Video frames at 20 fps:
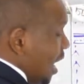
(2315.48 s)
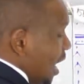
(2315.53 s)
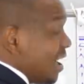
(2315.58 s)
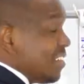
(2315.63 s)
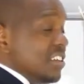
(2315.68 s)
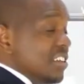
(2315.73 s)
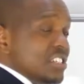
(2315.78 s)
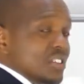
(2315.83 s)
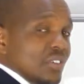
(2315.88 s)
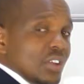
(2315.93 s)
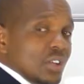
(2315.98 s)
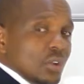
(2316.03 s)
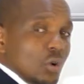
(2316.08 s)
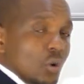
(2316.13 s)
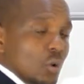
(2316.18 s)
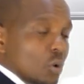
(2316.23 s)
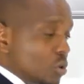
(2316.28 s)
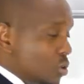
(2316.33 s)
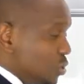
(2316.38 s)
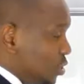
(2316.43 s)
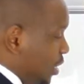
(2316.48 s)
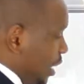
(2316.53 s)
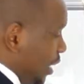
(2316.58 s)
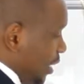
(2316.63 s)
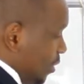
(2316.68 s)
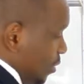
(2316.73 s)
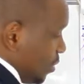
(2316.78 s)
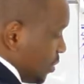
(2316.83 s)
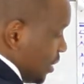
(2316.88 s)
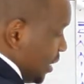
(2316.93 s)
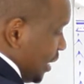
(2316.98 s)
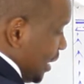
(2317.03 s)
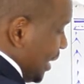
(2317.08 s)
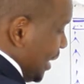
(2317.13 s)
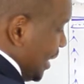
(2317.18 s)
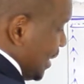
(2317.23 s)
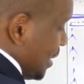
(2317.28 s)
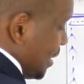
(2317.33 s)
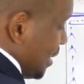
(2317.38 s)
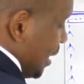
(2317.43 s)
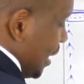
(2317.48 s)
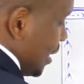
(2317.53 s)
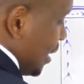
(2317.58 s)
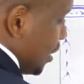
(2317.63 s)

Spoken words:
Others even go to Shylocks and get like